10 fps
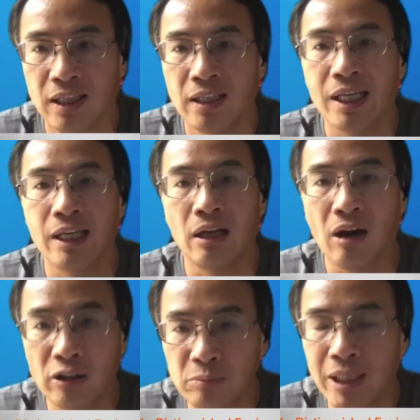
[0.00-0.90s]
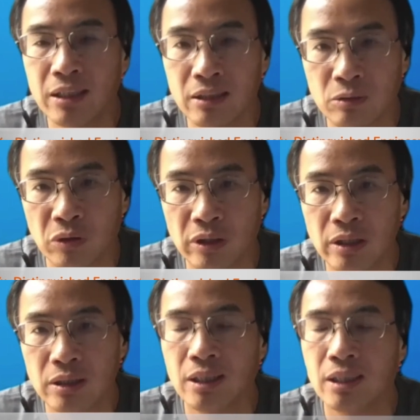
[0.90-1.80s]
Can automate their work,
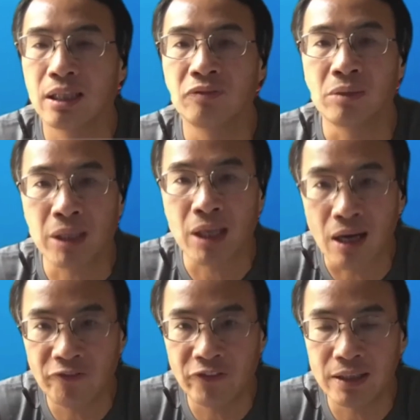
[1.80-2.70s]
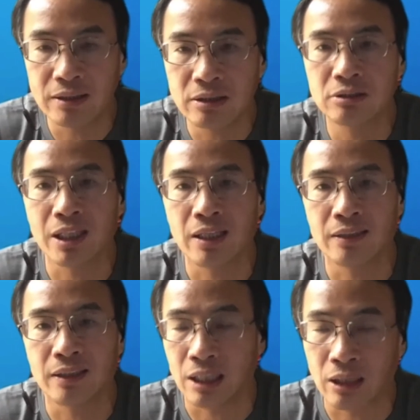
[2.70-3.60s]
give them confidence to get
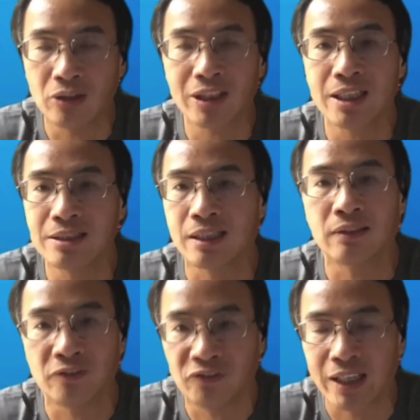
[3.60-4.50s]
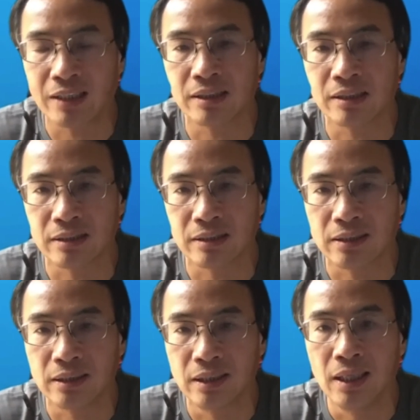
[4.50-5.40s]
their, in all cases, get their finances done.
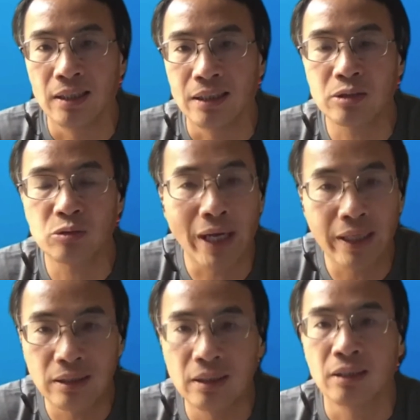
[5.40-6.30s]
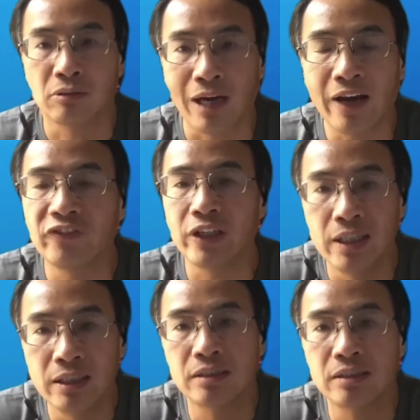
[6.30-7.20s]
That's why graph
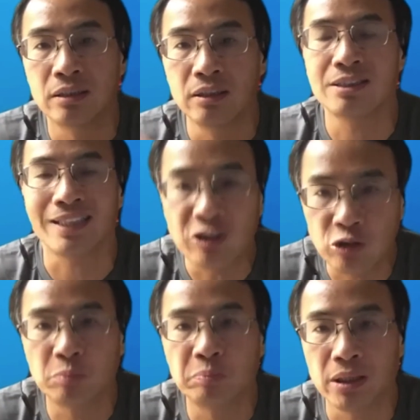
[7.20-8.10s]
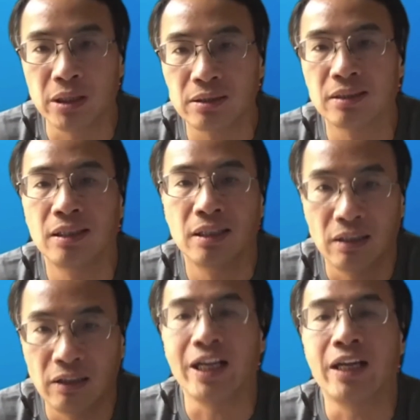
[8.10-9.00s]
is the central piece
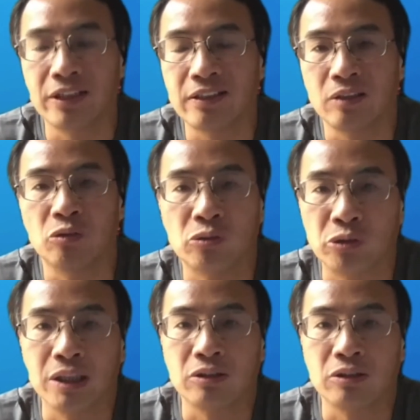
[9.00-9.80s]
of everything what we do.